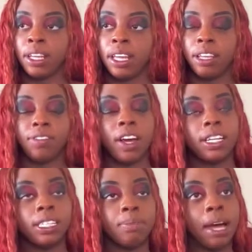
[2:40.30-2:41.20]
as far
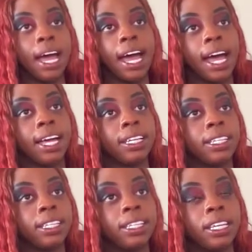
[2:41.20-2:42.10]
as in my
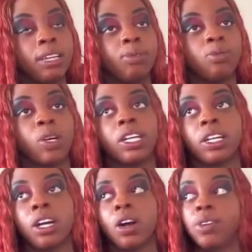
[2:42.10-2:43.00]
eyes, he was one of the
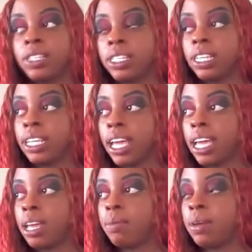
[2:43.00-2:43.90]
coldest in the
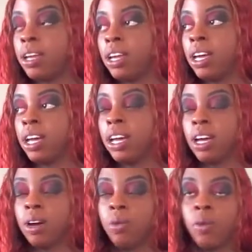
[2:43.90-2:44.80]
game.
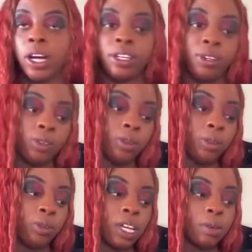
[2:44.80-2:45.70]
One
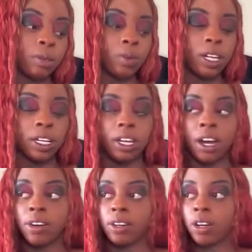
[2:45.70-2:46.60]
dude that was one of the
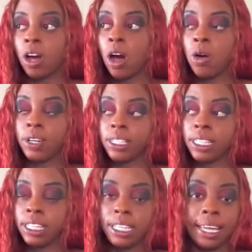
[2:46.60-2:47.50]
cur- coldest
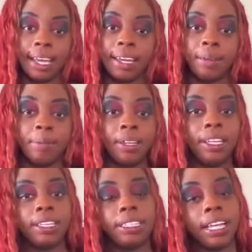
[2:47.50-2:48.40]
in the game.
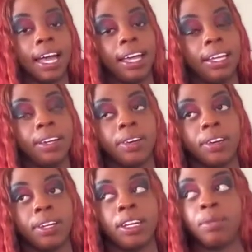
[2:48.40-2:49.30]
He's not here
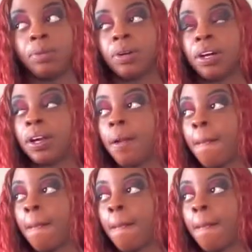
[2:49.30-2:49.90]
anymore.